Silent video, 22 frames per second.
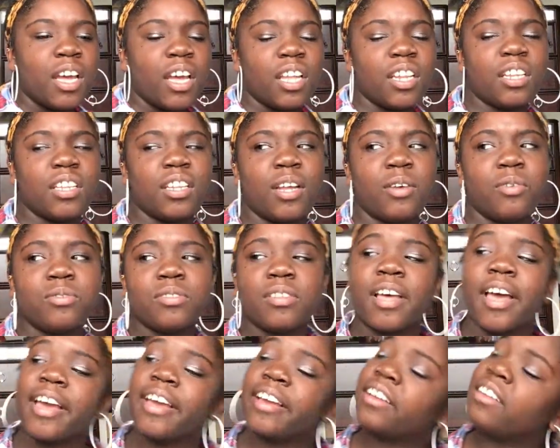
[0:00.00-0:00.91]
and then they was
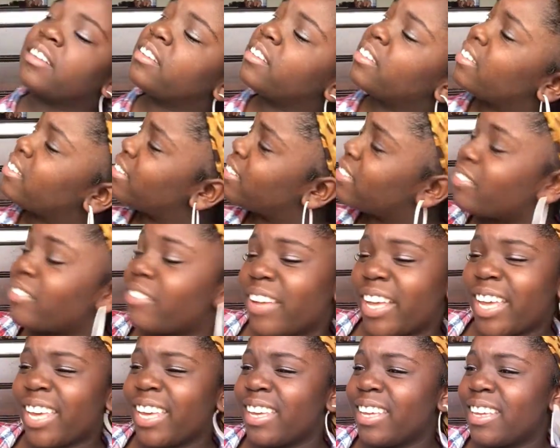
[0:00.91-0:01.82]
like,
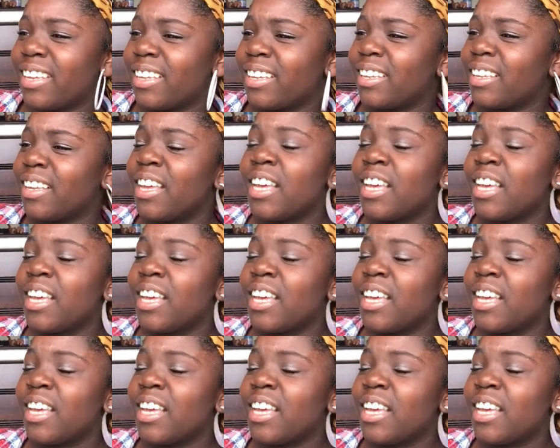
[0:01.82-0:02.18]
wait,